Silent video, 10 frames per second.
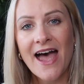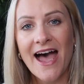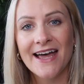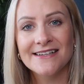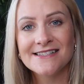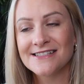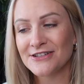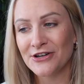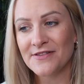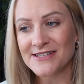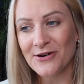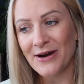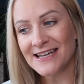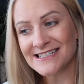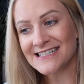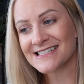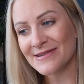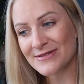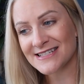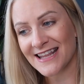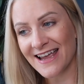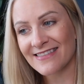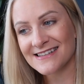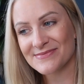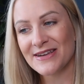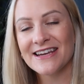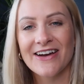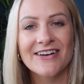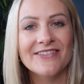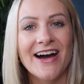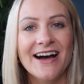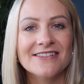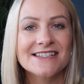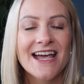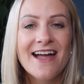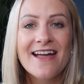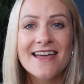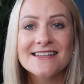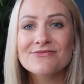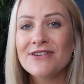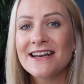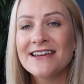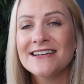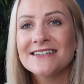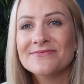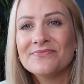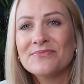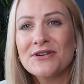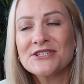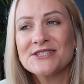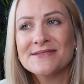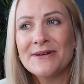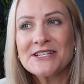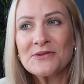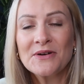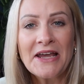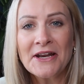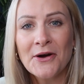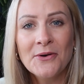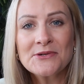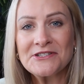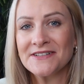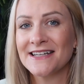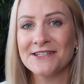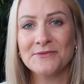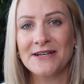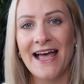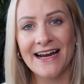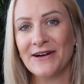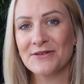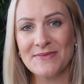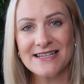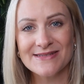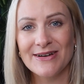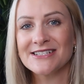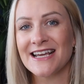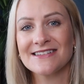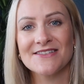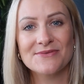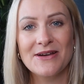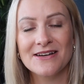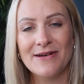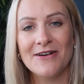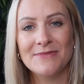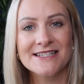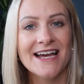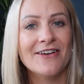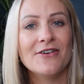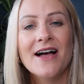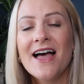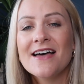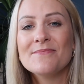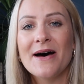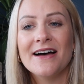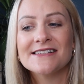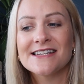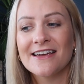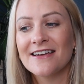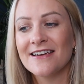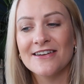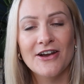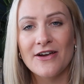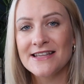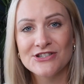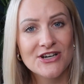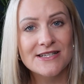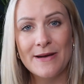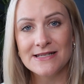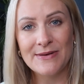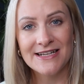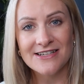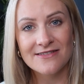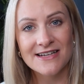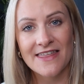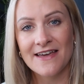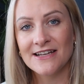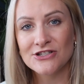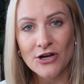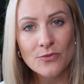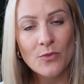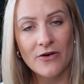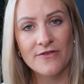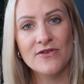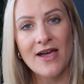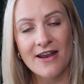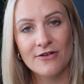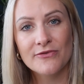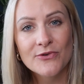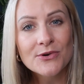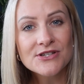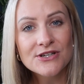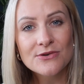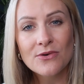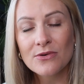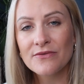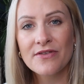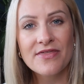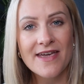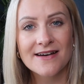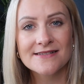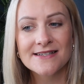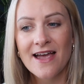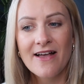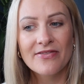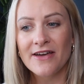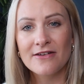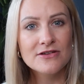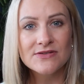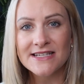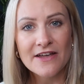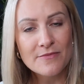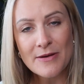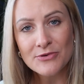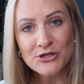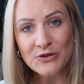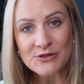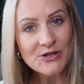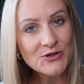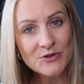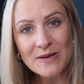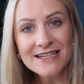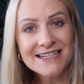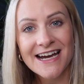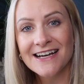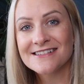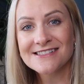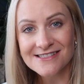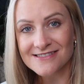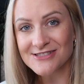And, you know, this whole 18 summers thing that's been going around, it's really precious. My children are getting older and they don't want to hang out with me as much as I've spoken about on my channel. But, you know, it's just about spending time together. Don't worry if you cannot afford to do all of the things that you see other people doing on social media.